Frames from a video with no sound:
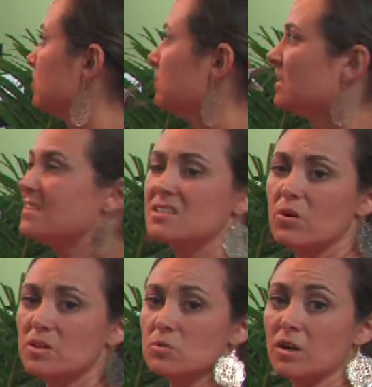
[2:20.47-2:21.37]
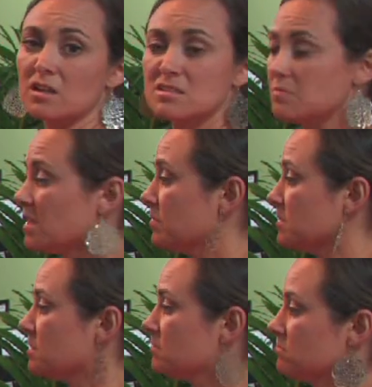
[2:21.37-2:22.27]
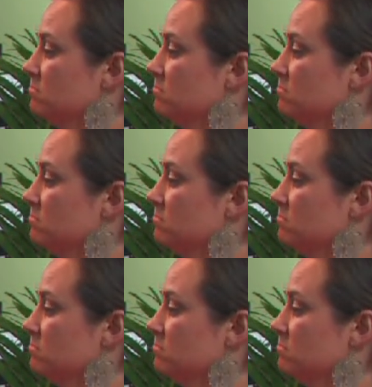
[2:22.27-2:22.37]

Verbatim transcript: but it doesn't always work. Sometimes